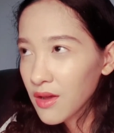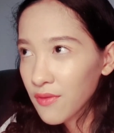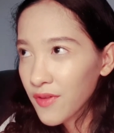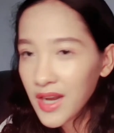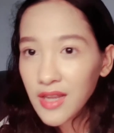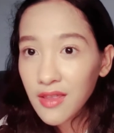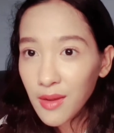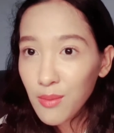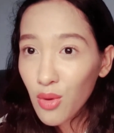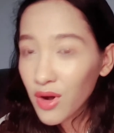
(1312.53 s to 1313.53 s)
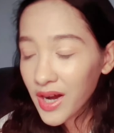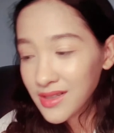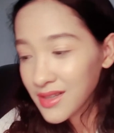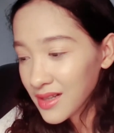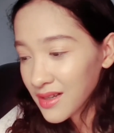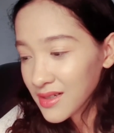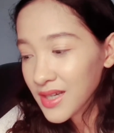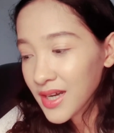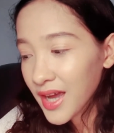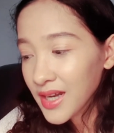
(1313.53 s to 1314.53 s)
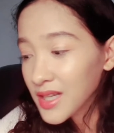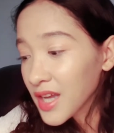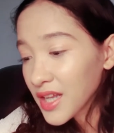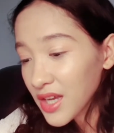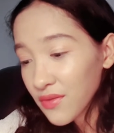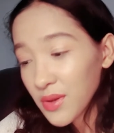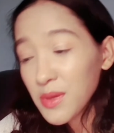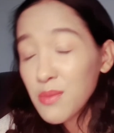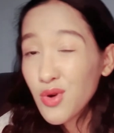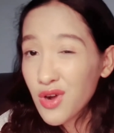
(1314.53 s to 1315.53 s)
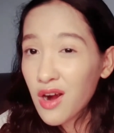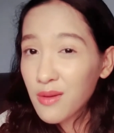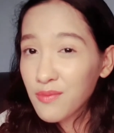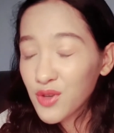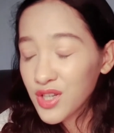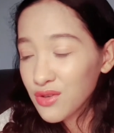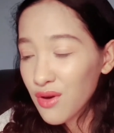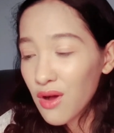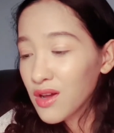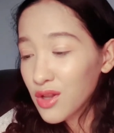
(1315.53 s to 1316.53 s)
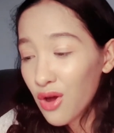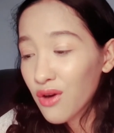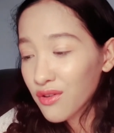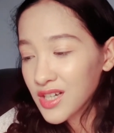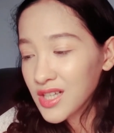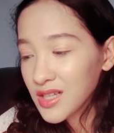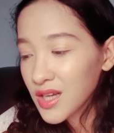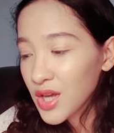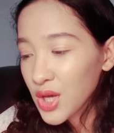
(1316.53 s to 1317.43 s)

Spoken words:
if anything, more idealistic, and it can even be more harmful in the long run.